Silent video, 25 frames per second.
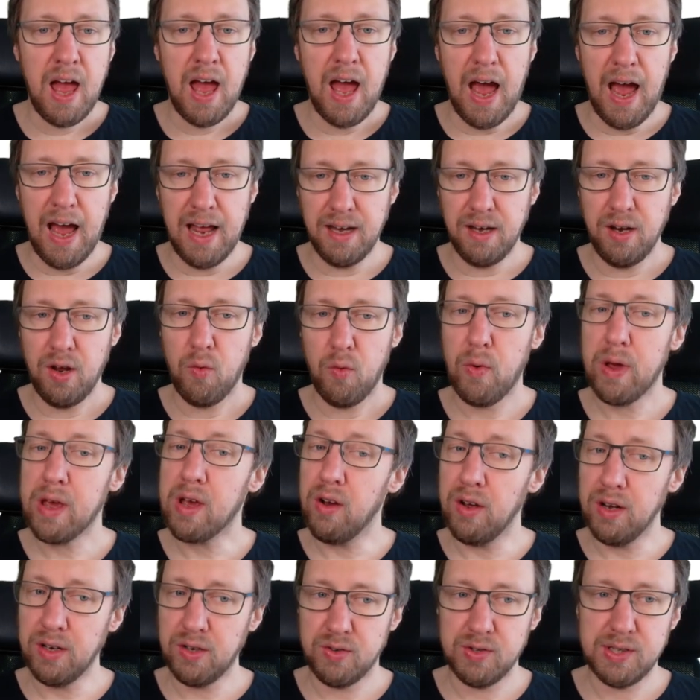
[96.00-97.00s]
And we're
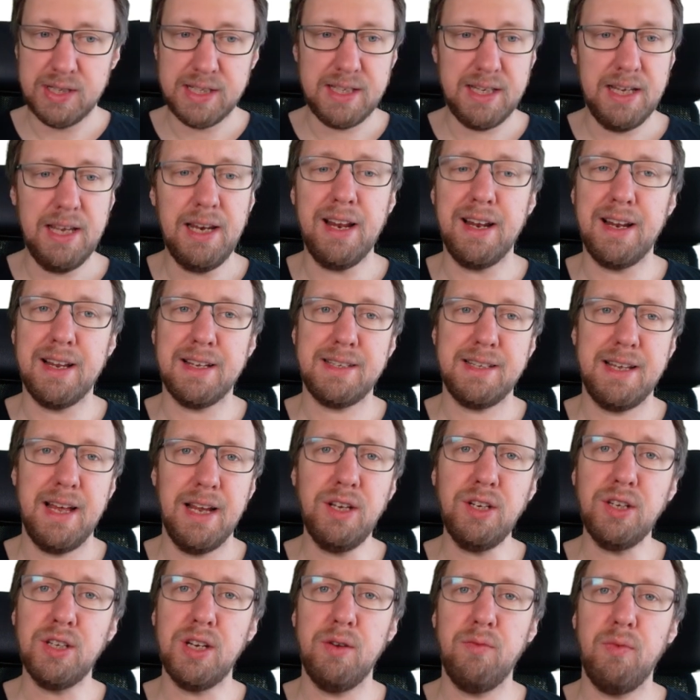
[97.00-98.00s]
going to see that
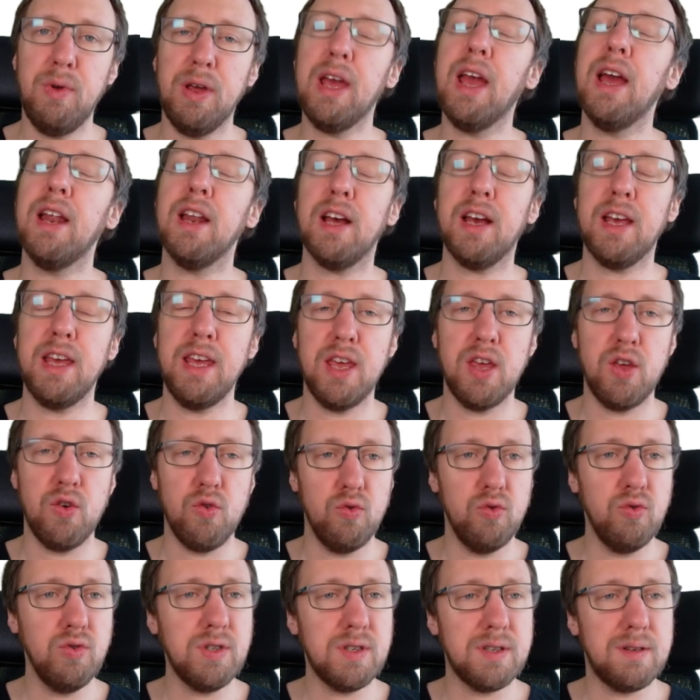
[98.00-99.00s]
essentially we can
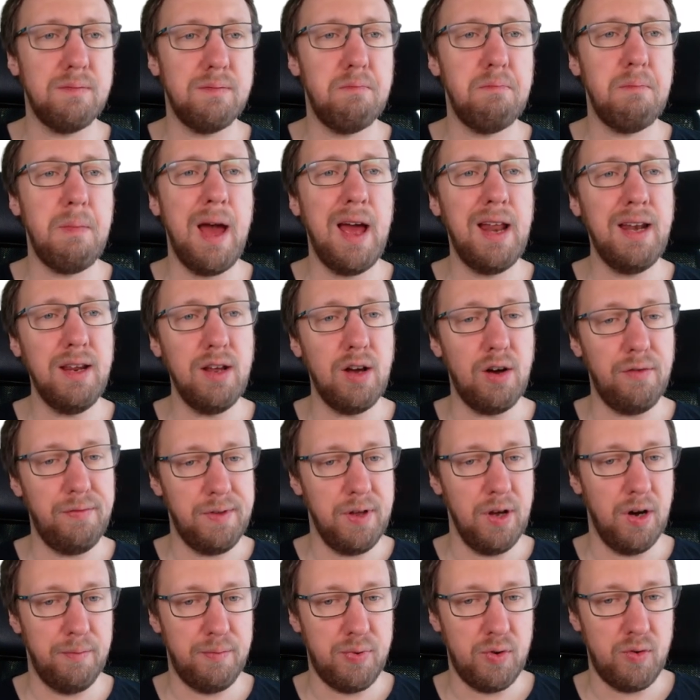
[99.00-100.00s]
reuse many of the
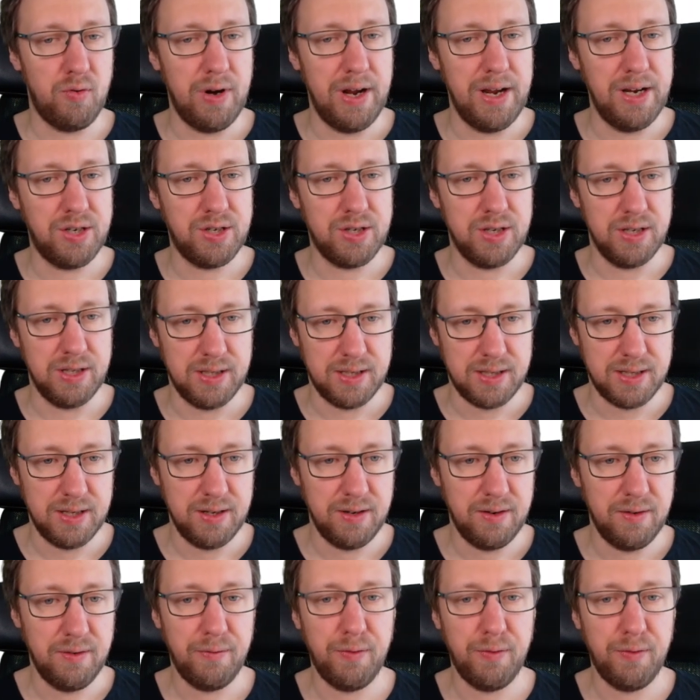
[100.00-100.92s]
operations